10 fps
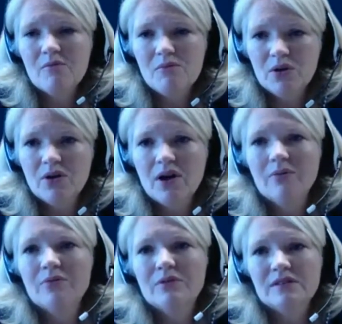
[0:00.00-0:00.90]
mental
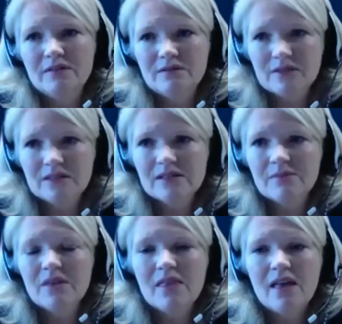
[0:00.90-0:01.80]
health was definitely
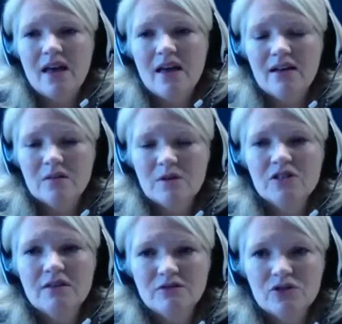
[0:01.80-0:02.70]
something that,
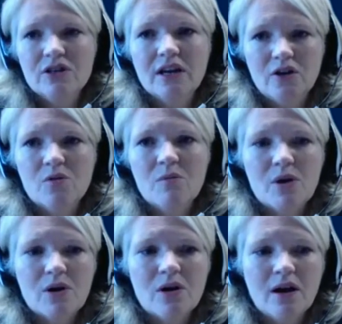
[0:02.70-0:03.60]
especially after Hurricane
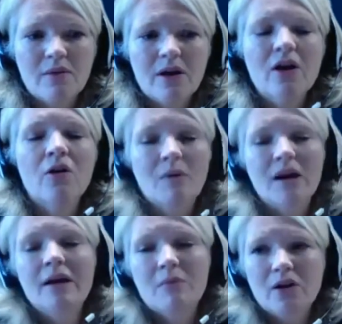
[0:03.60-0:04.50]
Irma, um, and Irma
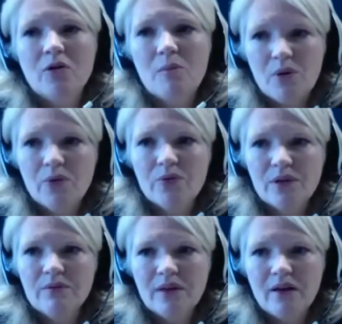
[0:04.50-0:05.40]
and Michael both,
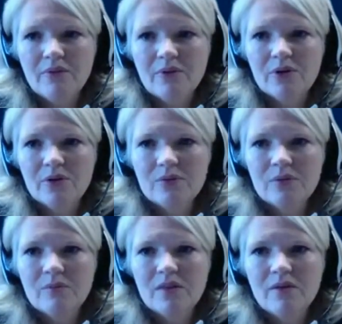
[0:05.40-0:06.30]
that, that, were
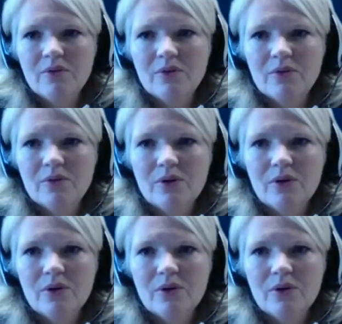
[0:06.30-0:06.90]
something that were